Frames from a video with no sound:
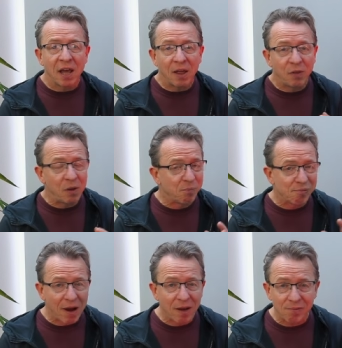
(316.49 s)
The
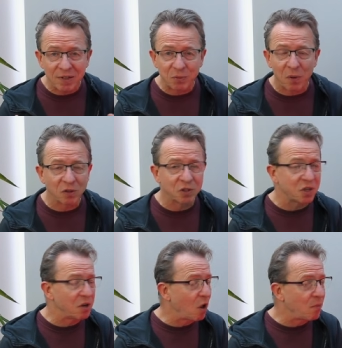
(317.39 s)
brain responds
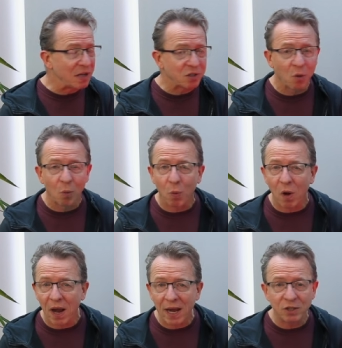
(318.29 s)
that no matter
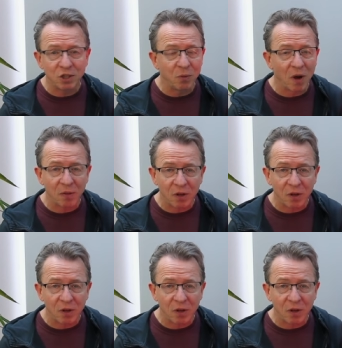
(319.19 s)
what age you are,